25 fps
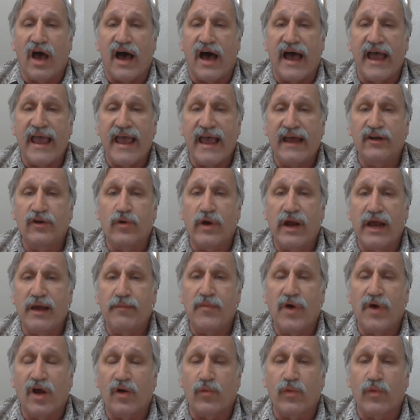I had
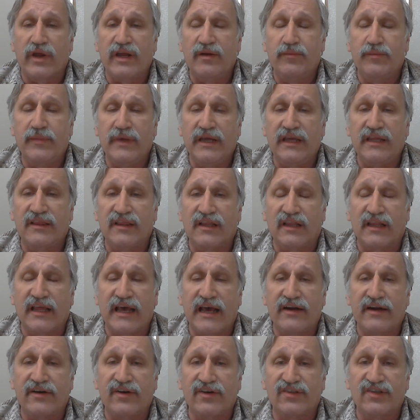grandma read me the
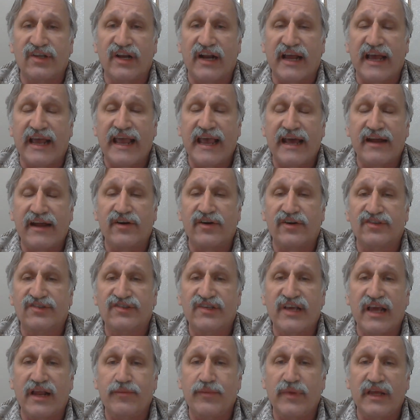letters and I had her
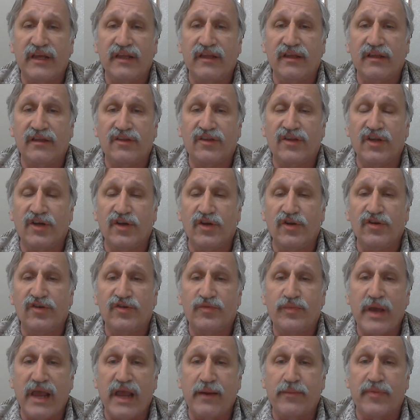send me the
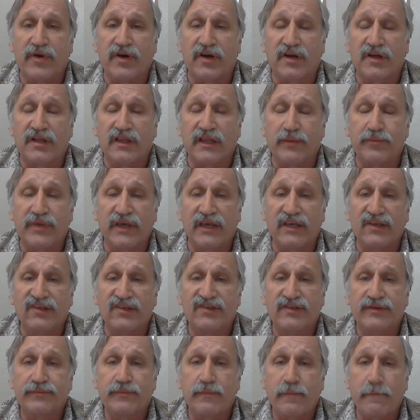newspaper
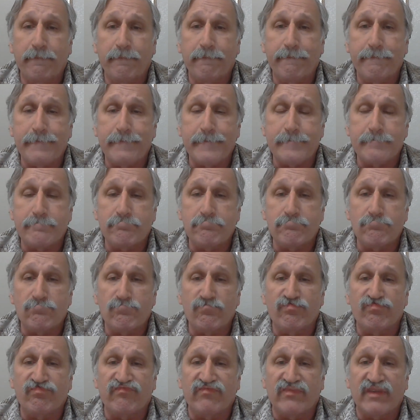clippings.
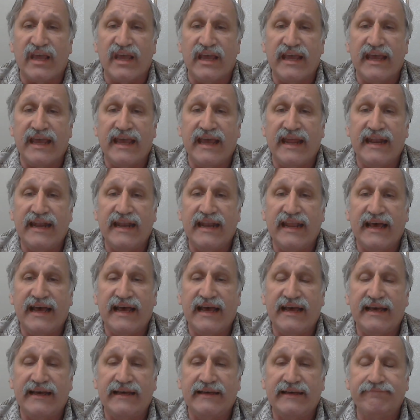And
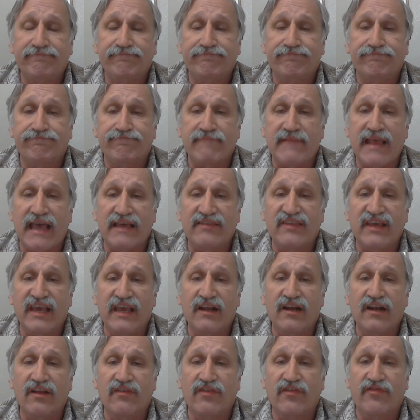uh, at the
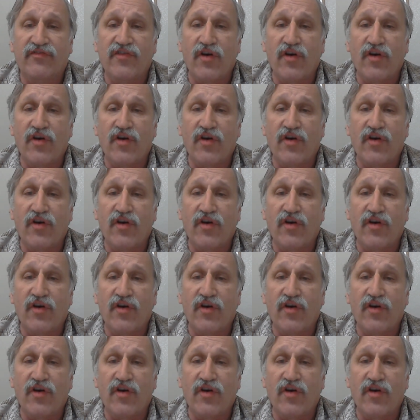end of the